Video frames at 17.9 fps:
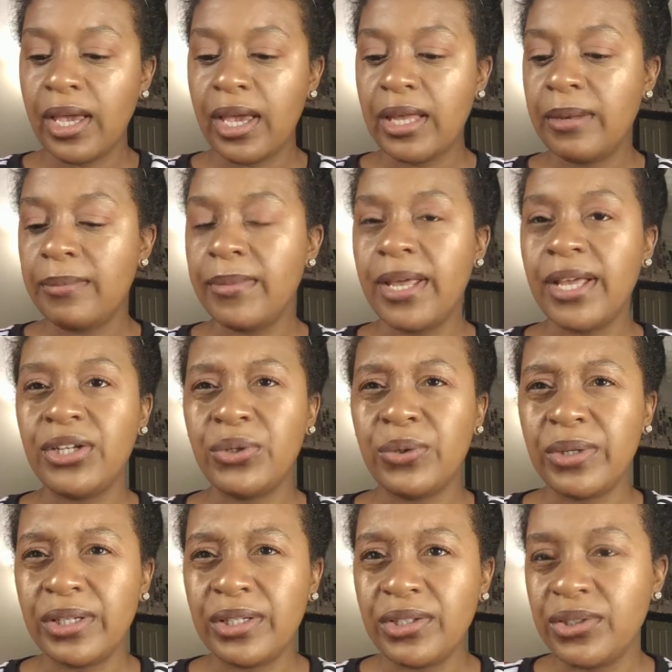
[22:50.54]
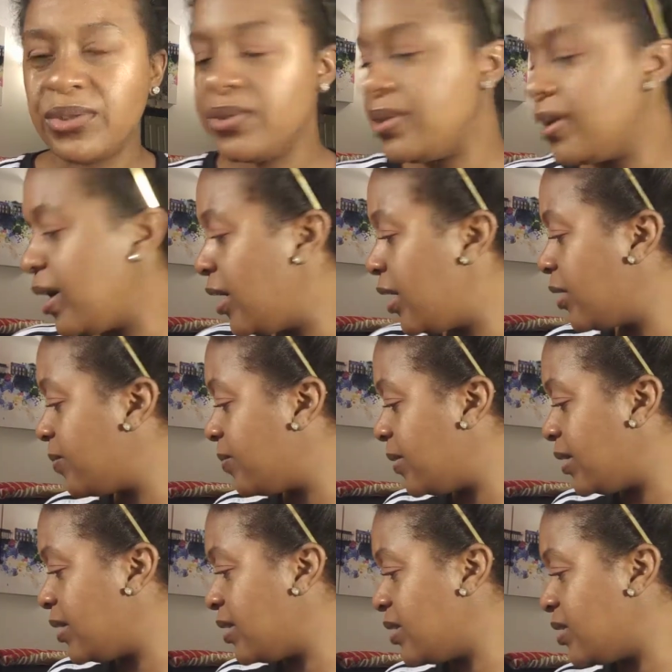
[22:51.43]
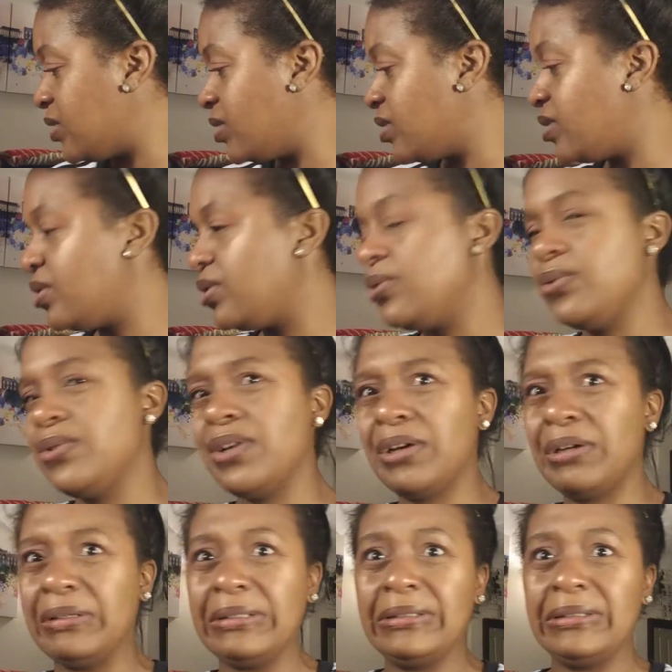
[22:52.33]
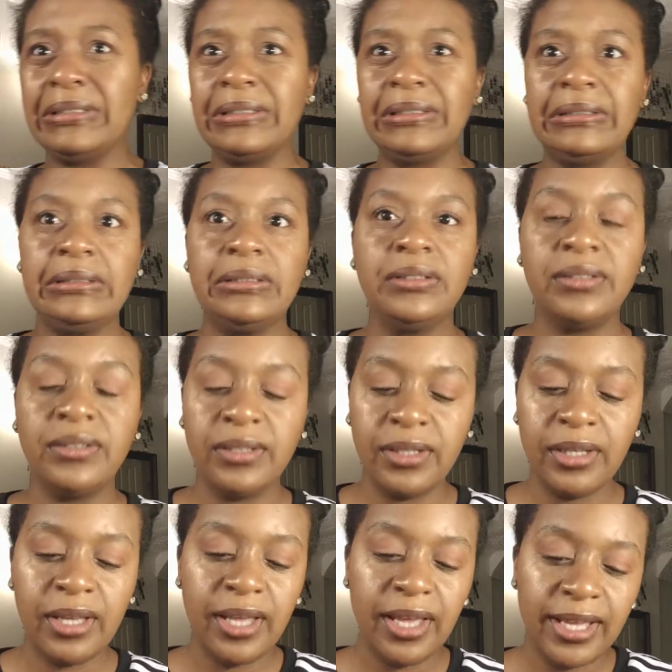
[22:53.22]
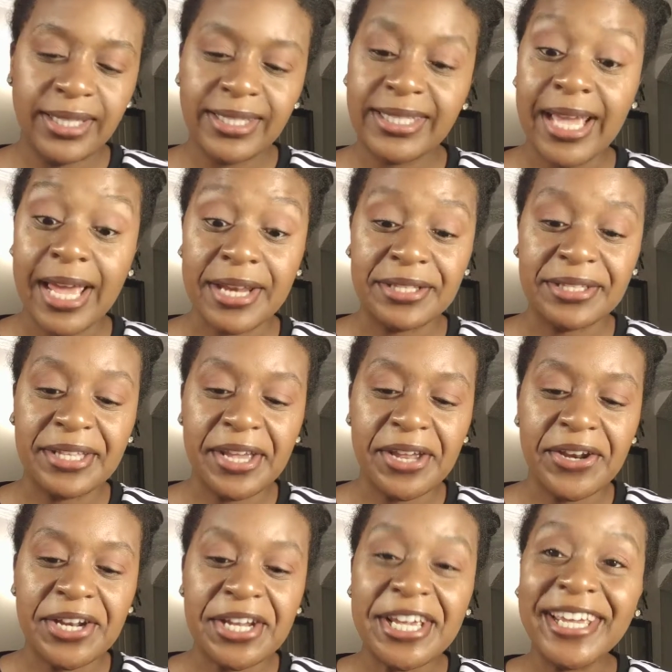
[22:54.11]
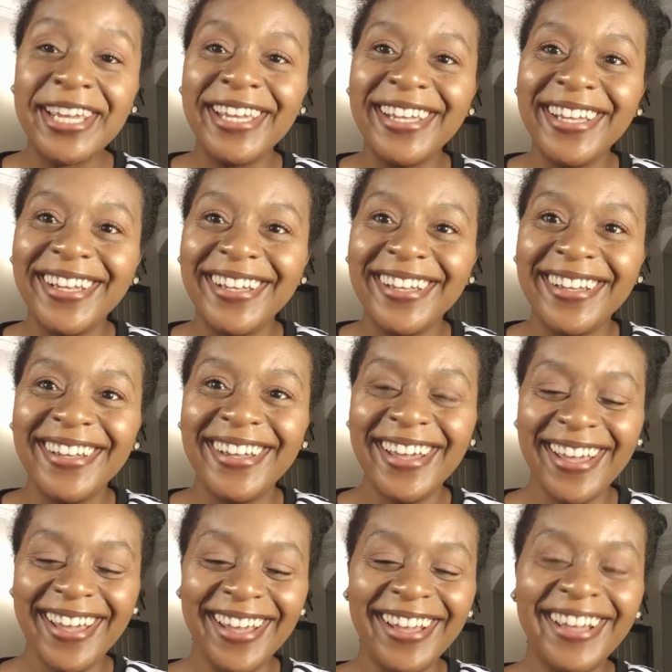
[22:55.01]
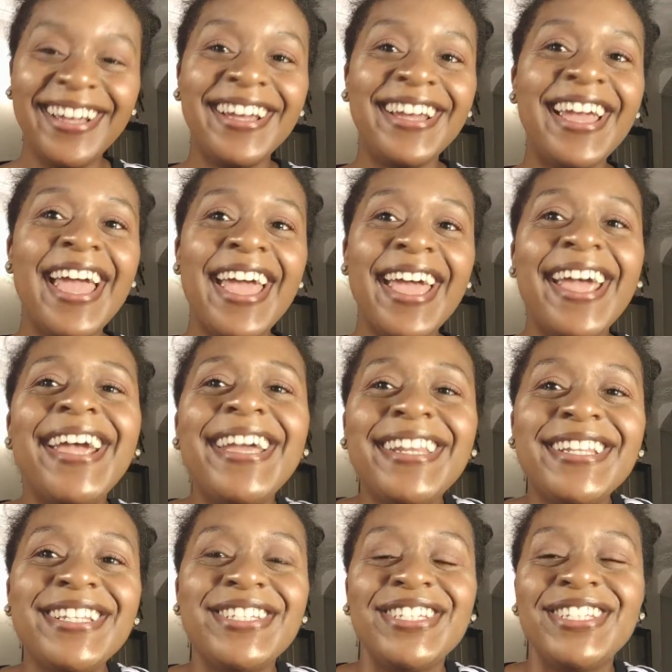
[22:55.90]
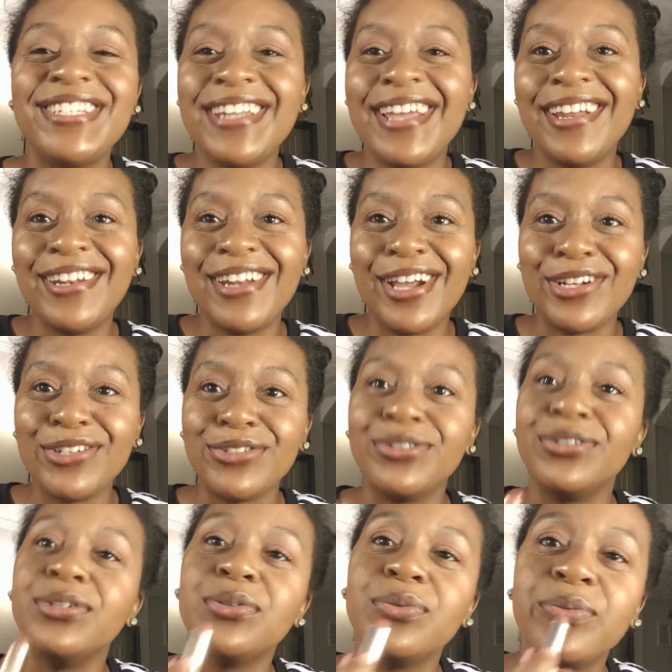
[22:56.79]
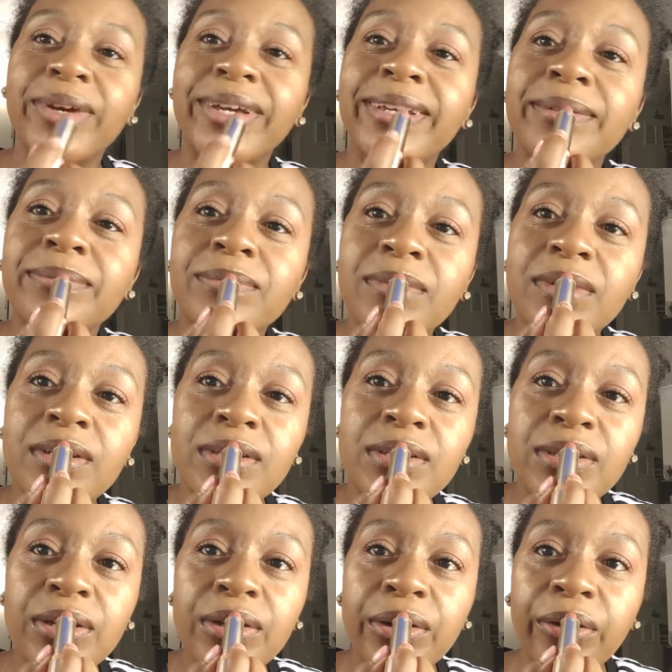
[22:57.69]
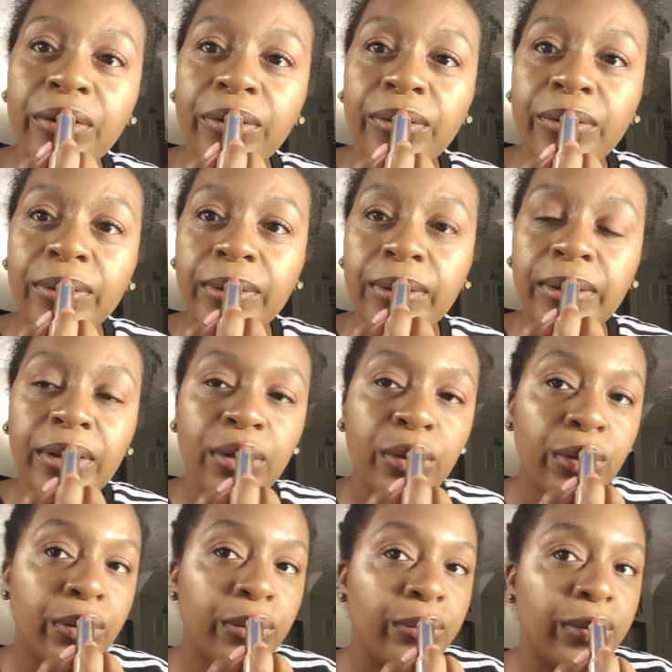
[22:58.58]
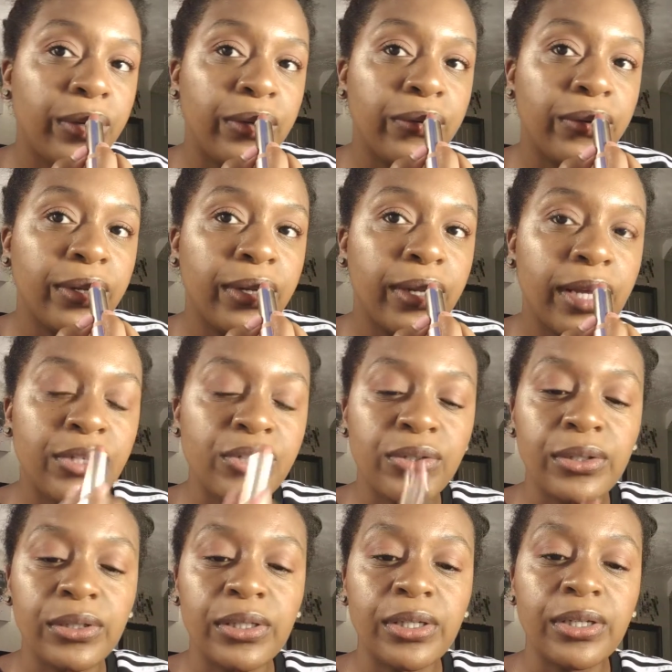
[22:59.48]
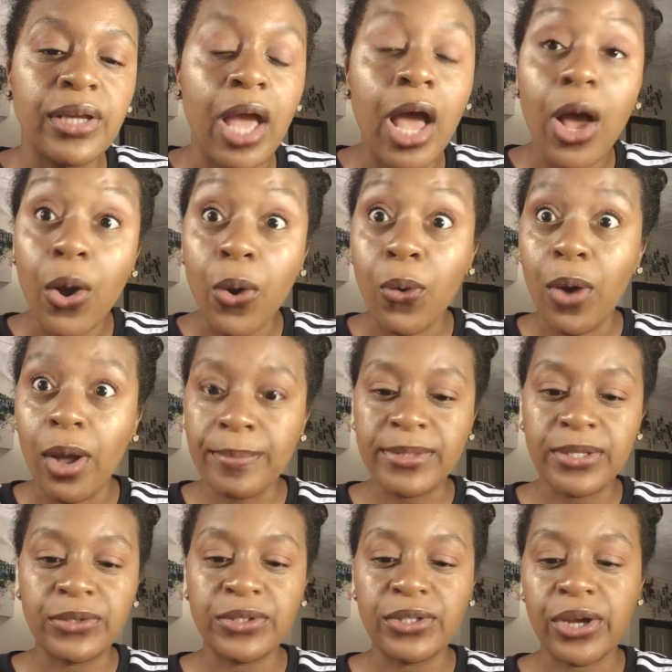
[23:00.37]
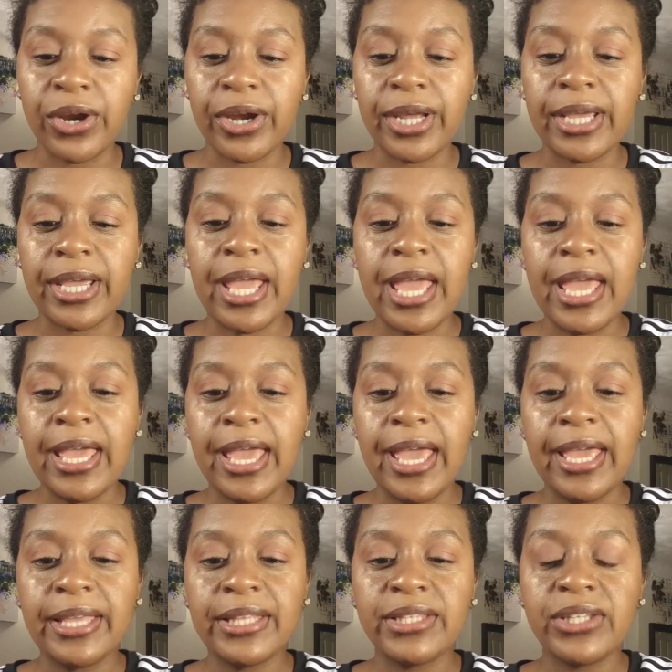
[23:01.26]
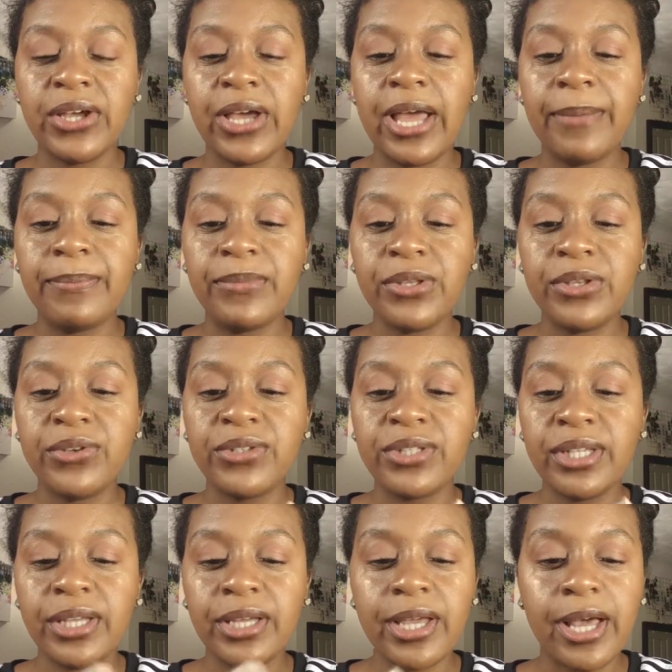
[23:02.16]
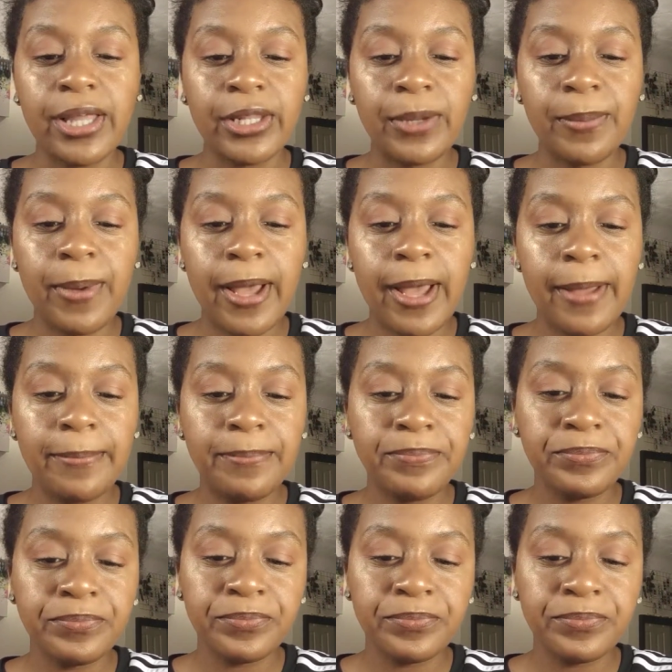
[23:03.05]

And I'm not doing it too dark, because just too dark is like, it's kind of scary. And it's just not natural, right? So we're doing a natural look. Oh, I'm so sorry. And so I'm using ColourPop.